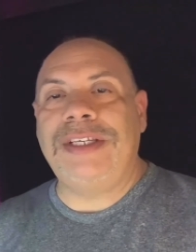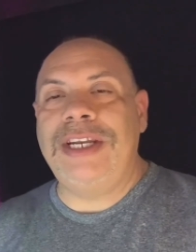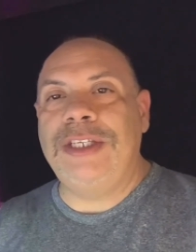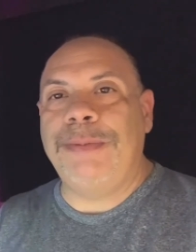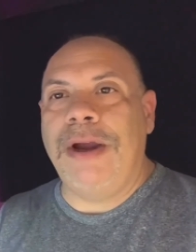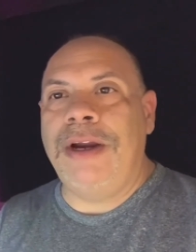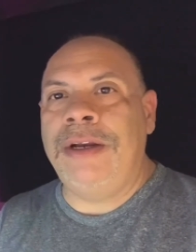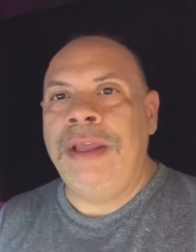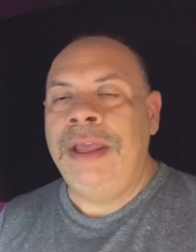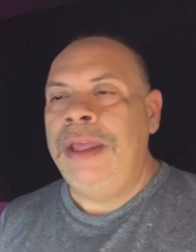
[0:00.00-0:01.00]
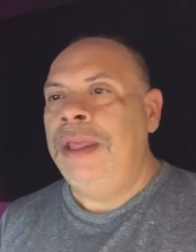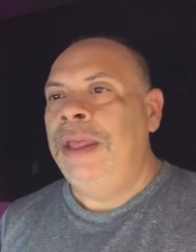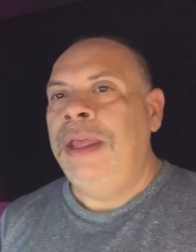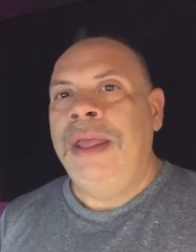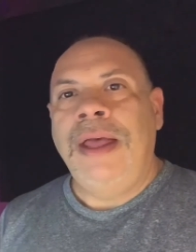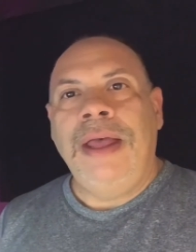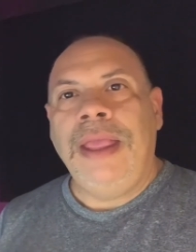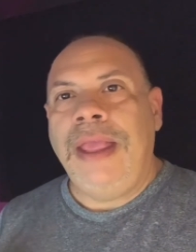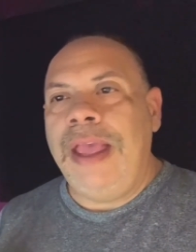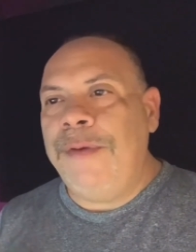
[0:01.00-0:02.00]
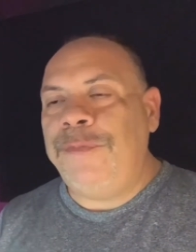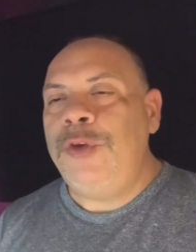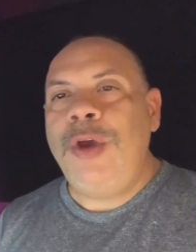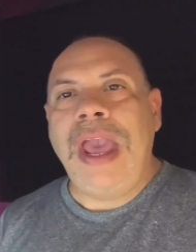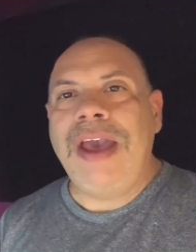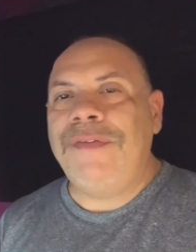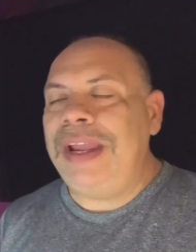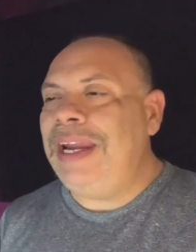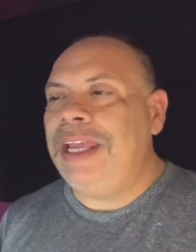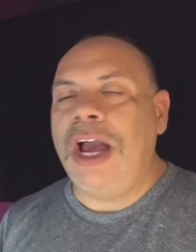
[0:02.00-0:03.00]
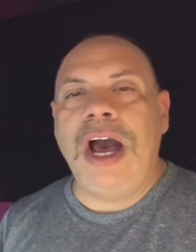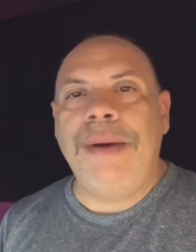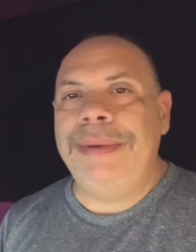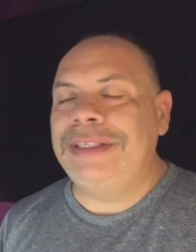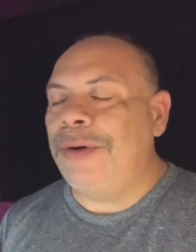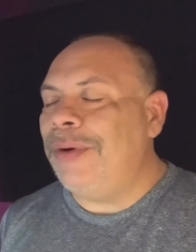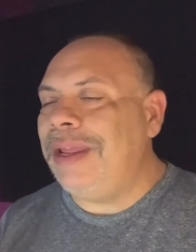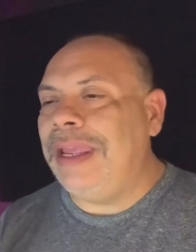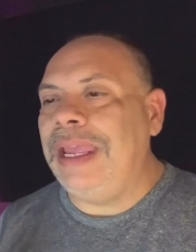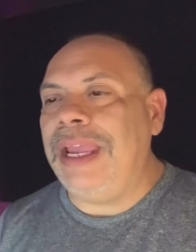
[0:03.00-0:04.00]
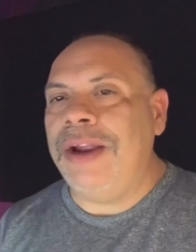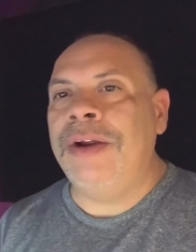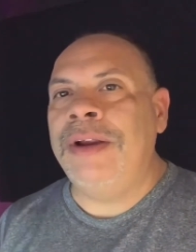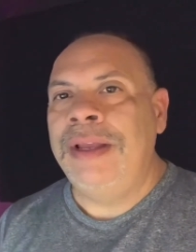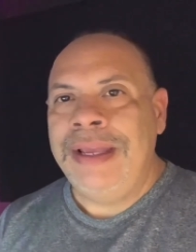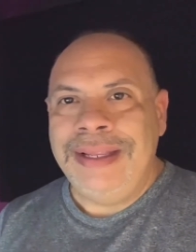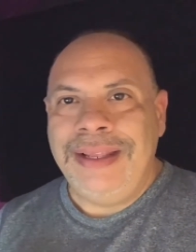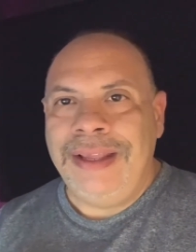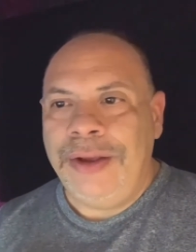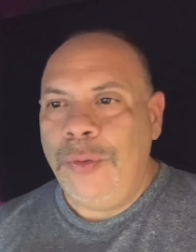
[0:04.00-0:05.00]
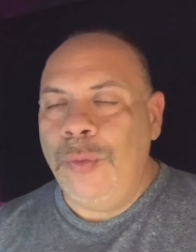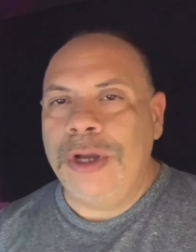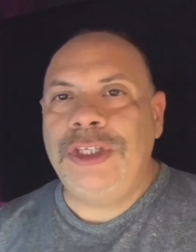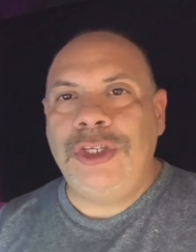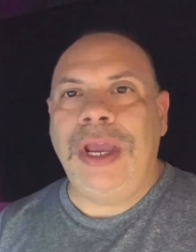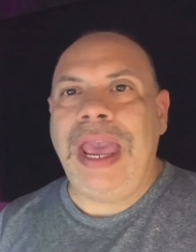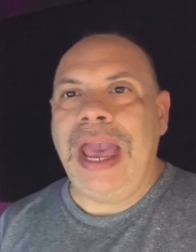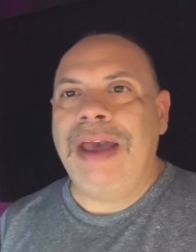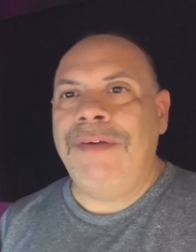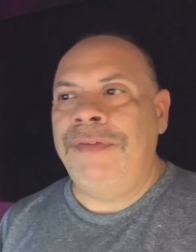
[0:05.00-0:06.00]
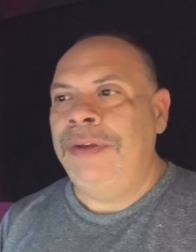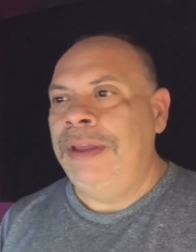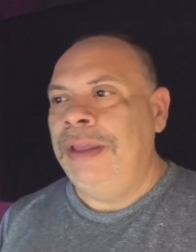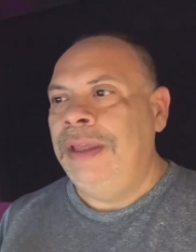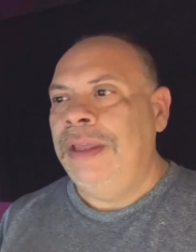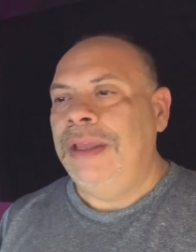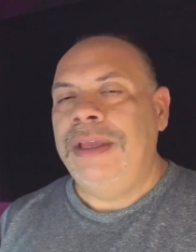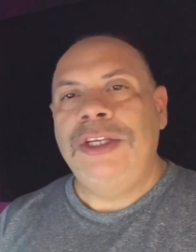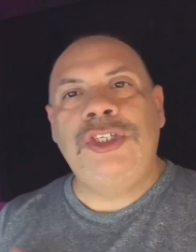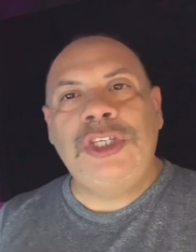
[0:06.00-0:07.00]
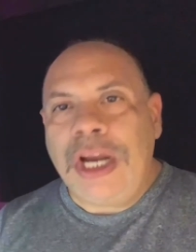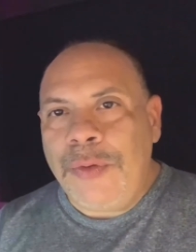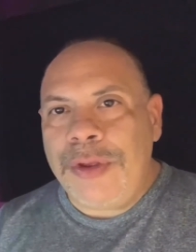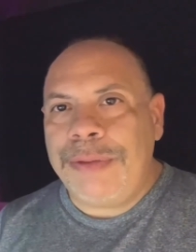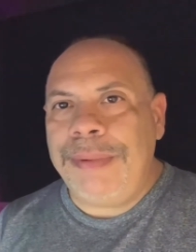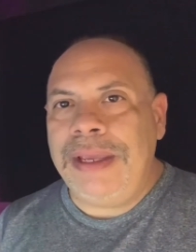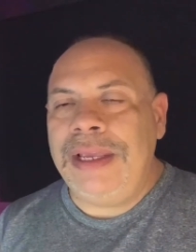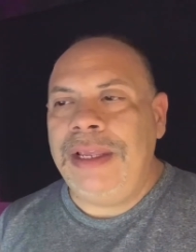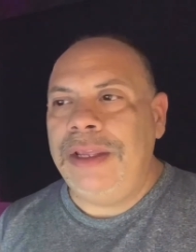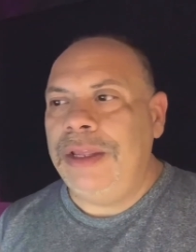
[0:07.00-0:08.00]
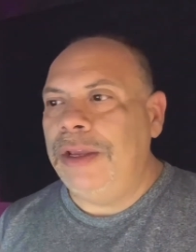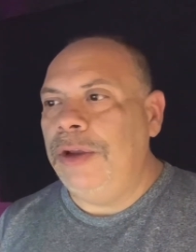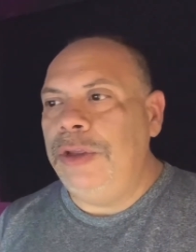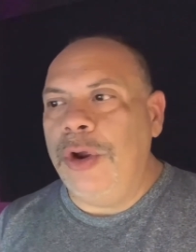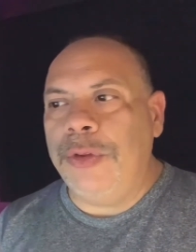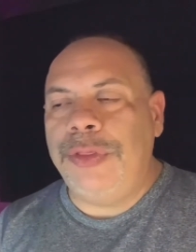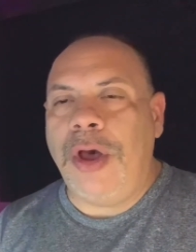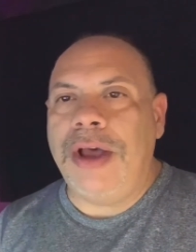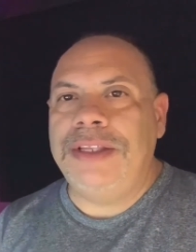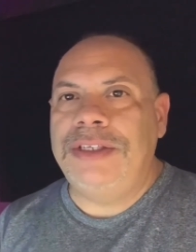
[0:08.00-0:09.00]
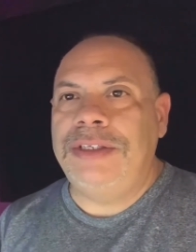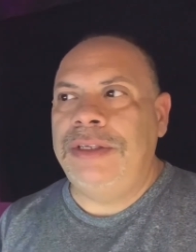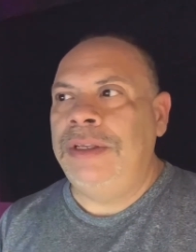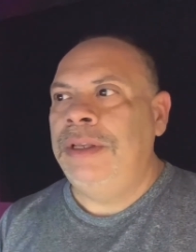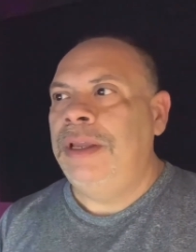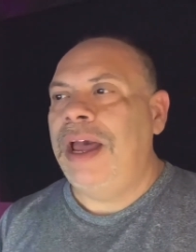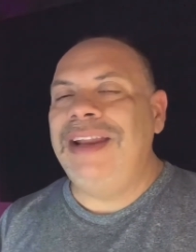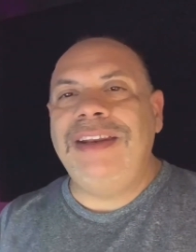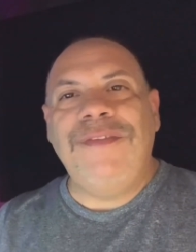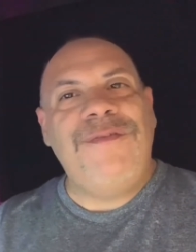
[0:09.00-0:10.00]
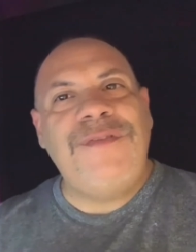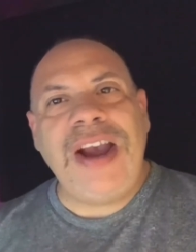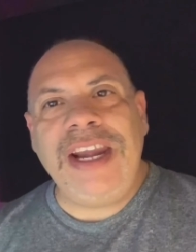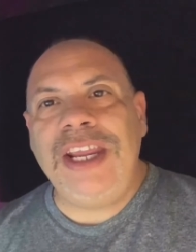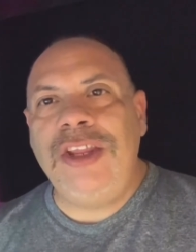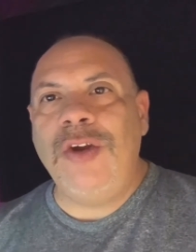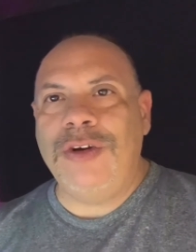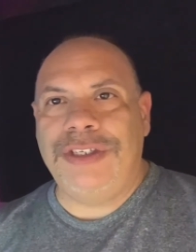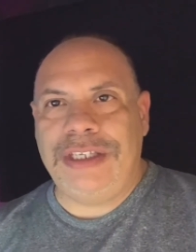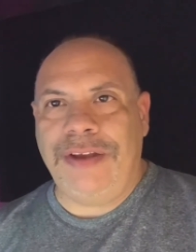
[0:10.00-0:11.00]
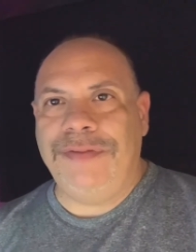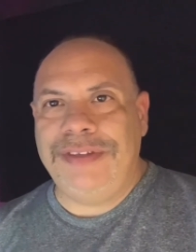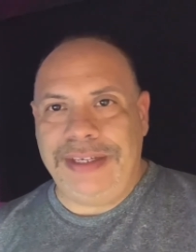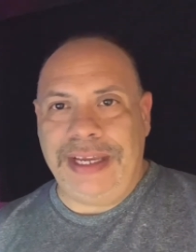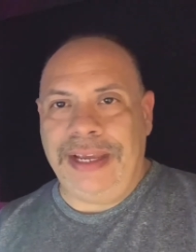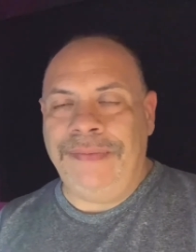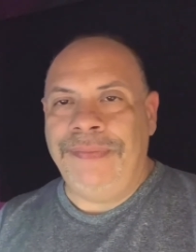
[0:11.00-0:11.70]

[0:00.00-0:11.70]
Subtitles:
Inspired. If you have any comments, I want to hear what you have. Share with me your thoughts on defining yourself today.